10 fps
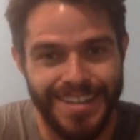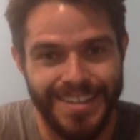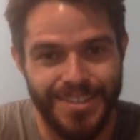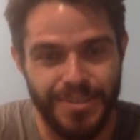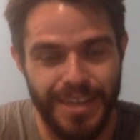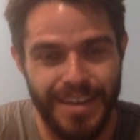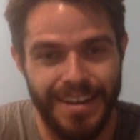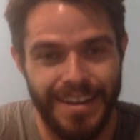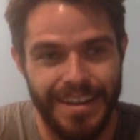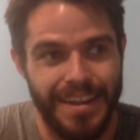so
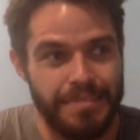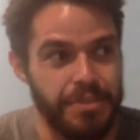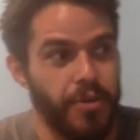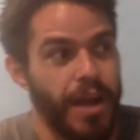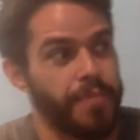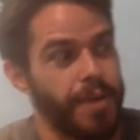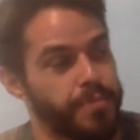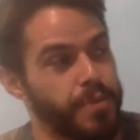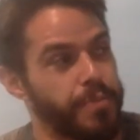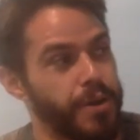then you know i might
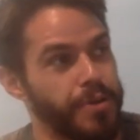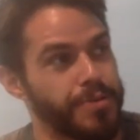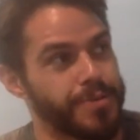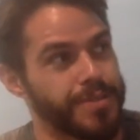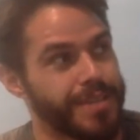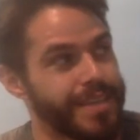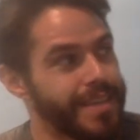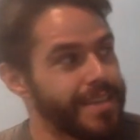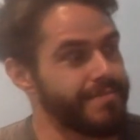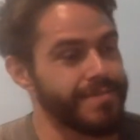propose
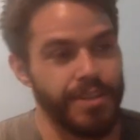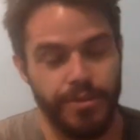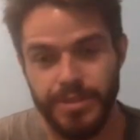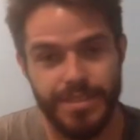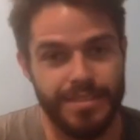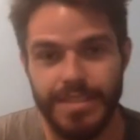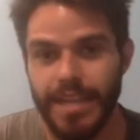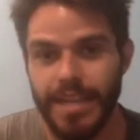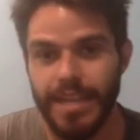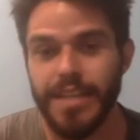you know this
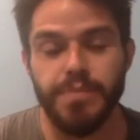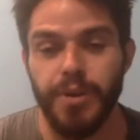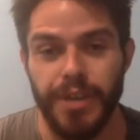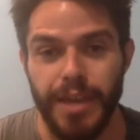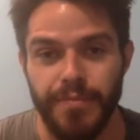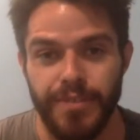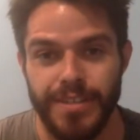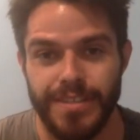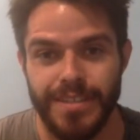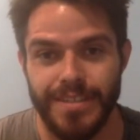tennis ball game for
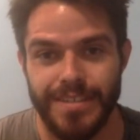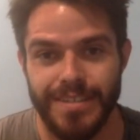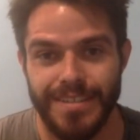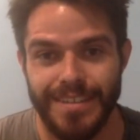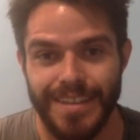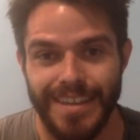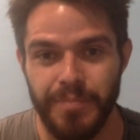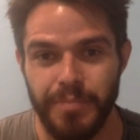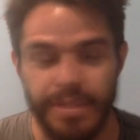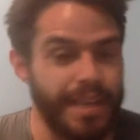instance
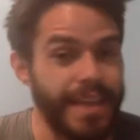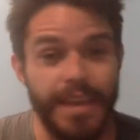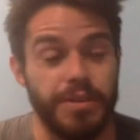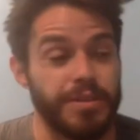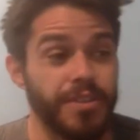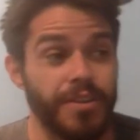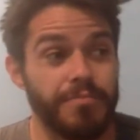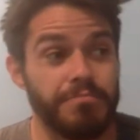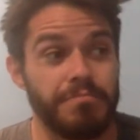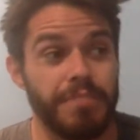but then they would start
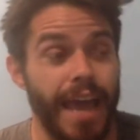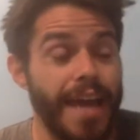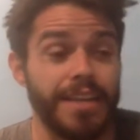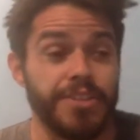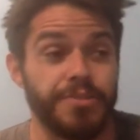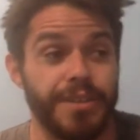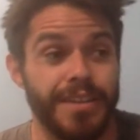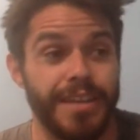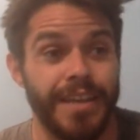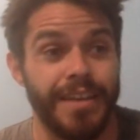adding to it
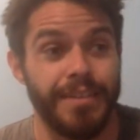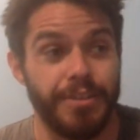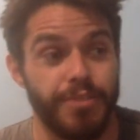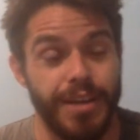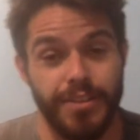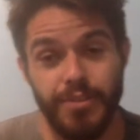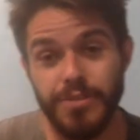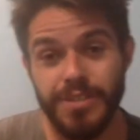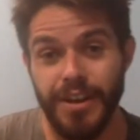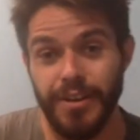and creating their
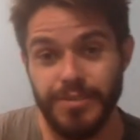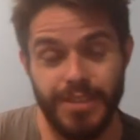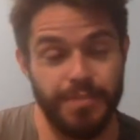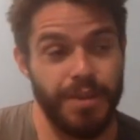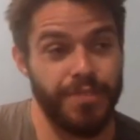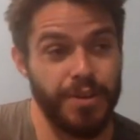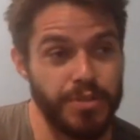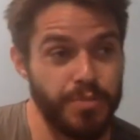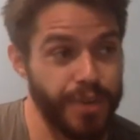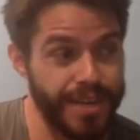own scenarios. Like my friend who was
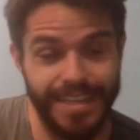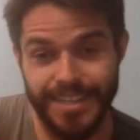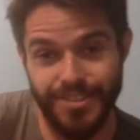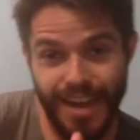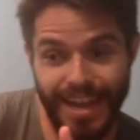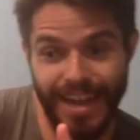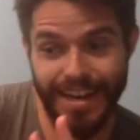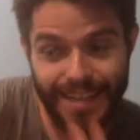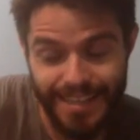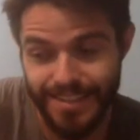a break dancer added
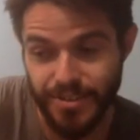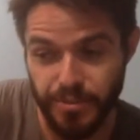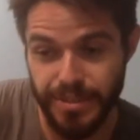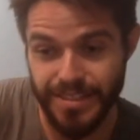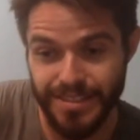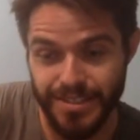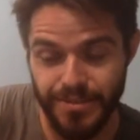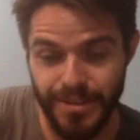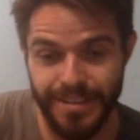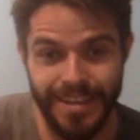his little pieces
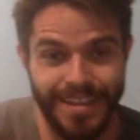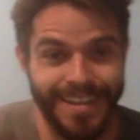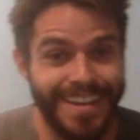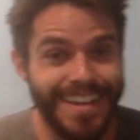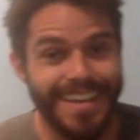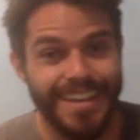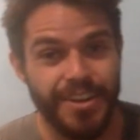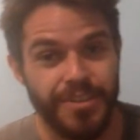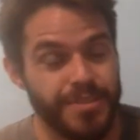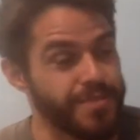to it. And then, you
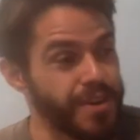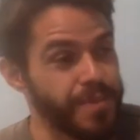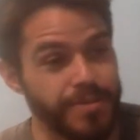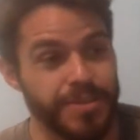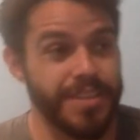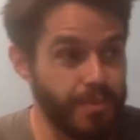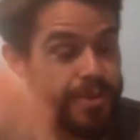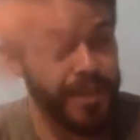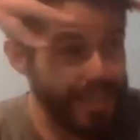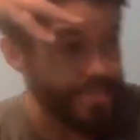know, this friend of mine who's a
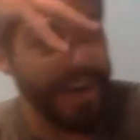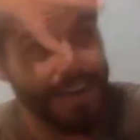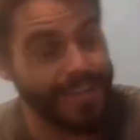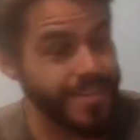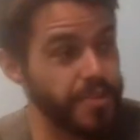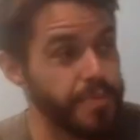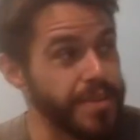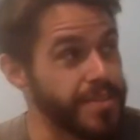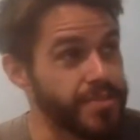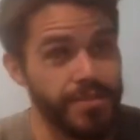contemporary dancer added these other
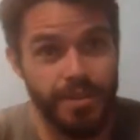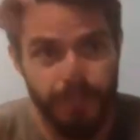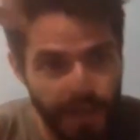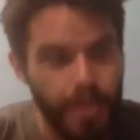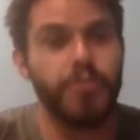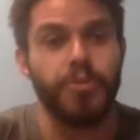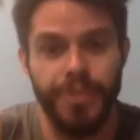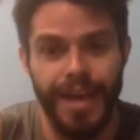pieces to it. And I'm like, oh, well,